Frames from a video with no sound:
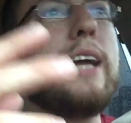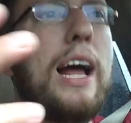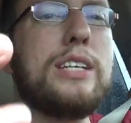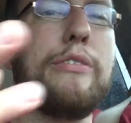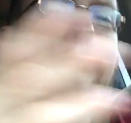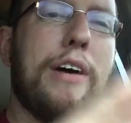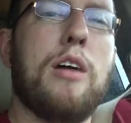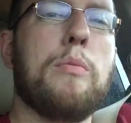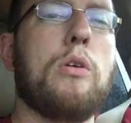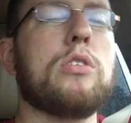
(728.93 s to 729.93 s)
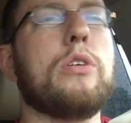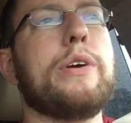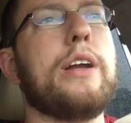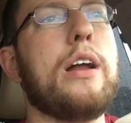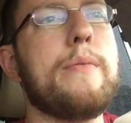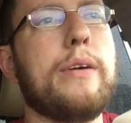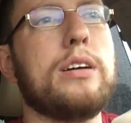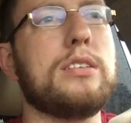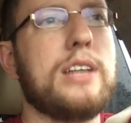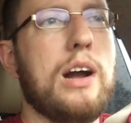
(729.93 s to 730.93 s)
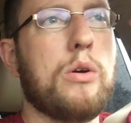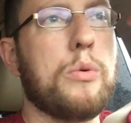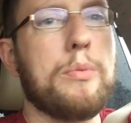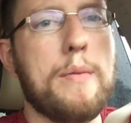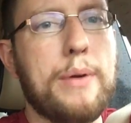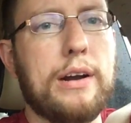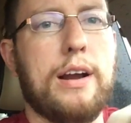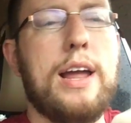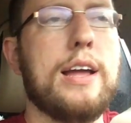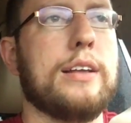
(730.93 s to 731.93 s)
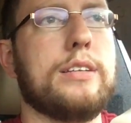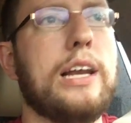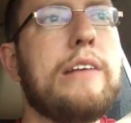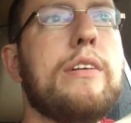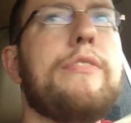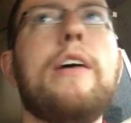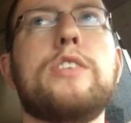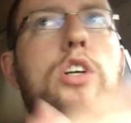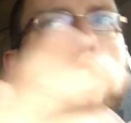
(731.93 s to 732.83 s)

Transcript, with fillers: to catch a foul ball going 90 miles an hour with my bare hand. And even if I have a